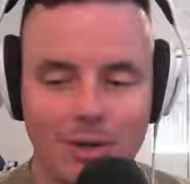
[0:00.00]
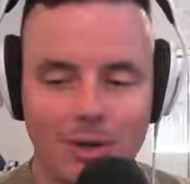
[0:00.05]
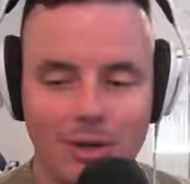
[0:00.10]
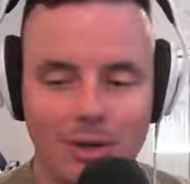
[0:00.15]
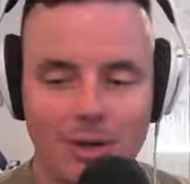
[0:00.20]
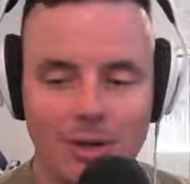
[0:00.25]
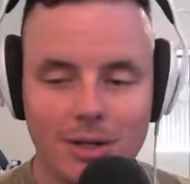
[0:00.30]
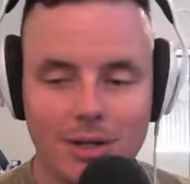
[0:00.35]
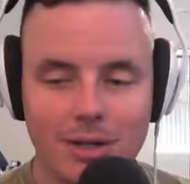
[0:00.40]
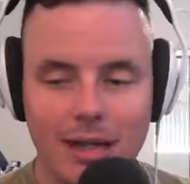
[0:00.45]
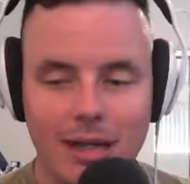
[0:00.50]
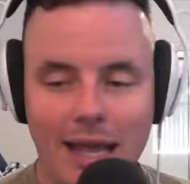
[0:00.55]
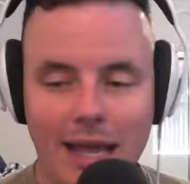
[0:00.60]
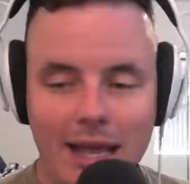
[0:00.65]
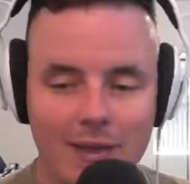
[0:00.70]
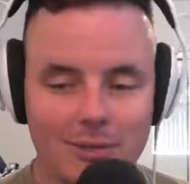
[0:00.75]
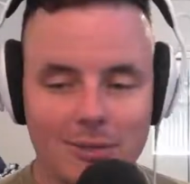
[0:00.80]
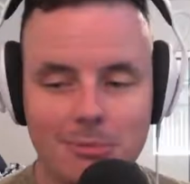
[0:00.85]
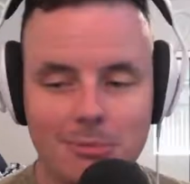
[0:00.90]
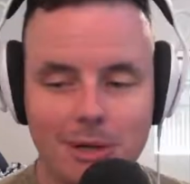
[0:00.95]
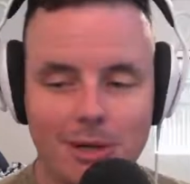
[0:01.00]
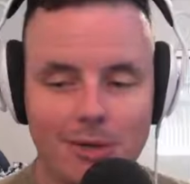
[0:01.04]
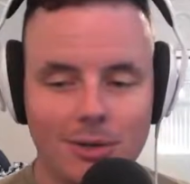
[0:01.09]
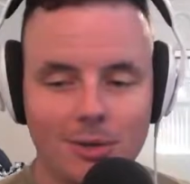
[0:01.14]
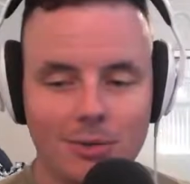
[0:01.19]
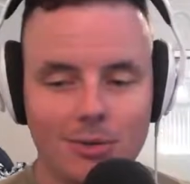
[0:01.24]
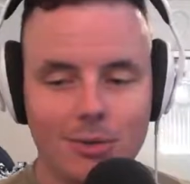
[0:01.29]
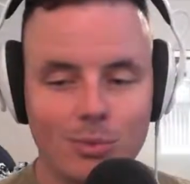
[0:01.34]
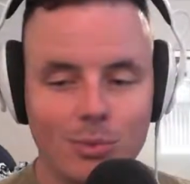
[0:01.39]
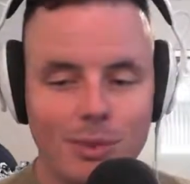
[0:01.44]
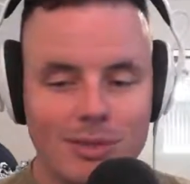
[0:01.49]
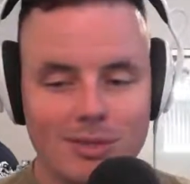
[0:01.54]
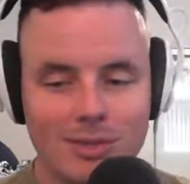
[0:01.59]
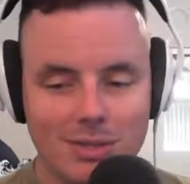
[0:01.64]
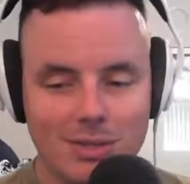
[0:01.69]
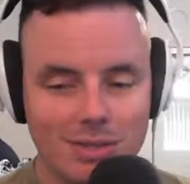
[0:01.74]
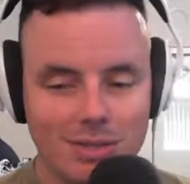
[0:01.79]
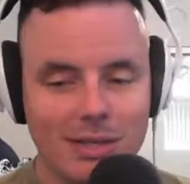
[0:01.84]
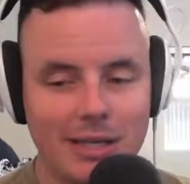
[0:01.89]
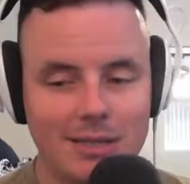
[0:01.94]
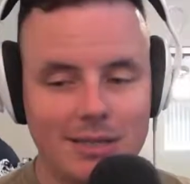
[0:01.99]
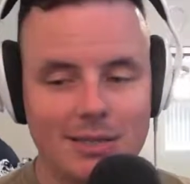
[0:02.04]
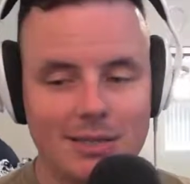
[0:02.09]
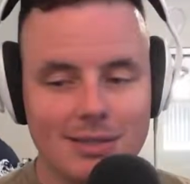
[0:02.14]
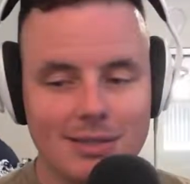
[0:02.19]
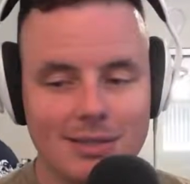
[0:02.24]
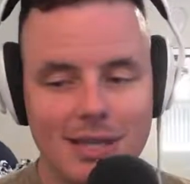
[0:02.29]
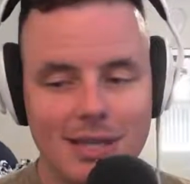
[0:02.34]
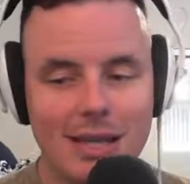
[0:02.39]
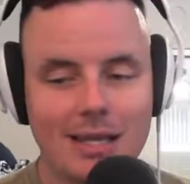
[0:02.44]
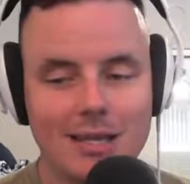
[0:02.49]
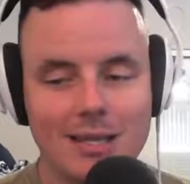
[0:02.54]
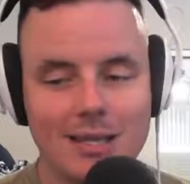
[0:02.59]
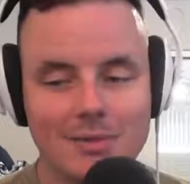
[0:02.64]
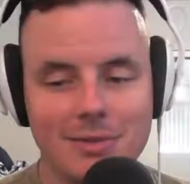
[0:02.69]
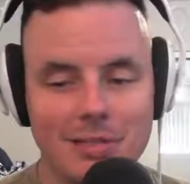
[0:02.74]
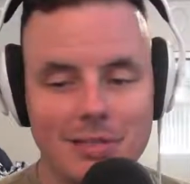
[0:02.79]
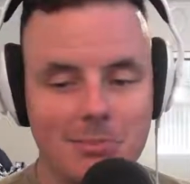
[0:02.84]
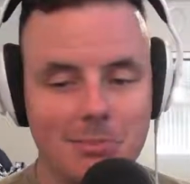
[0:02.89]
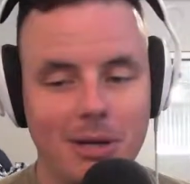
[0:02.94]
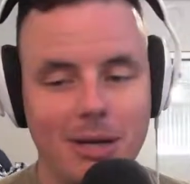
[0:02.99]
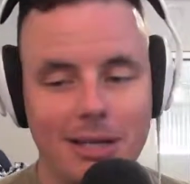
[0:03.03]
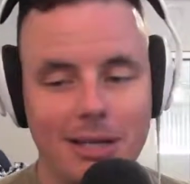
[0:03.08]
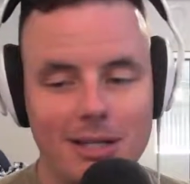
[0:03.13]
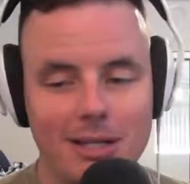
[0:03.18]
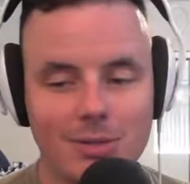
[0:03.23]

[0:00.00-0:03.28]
on the handlebar or the windscreen stays of his bike,